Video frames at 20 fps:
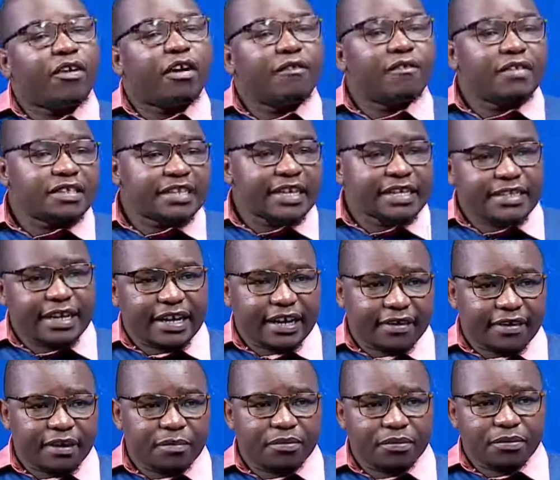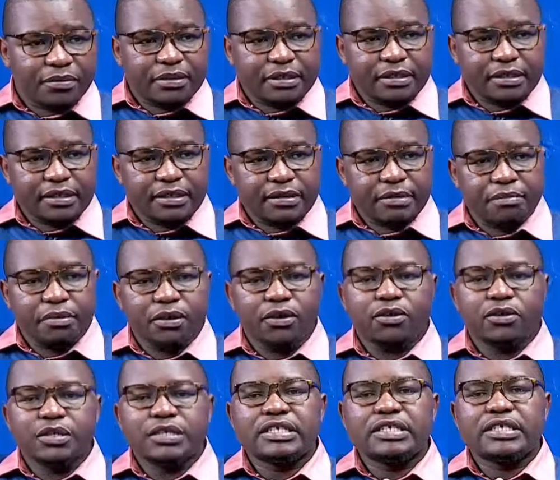for a visa is another process,
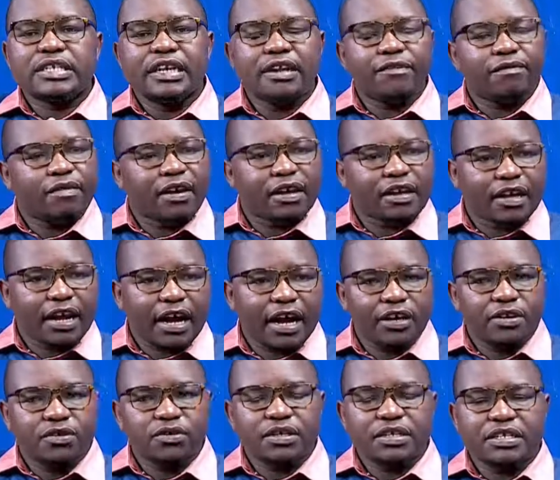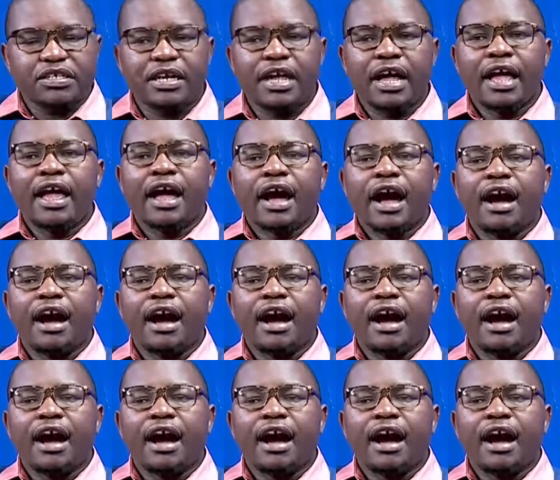because different countries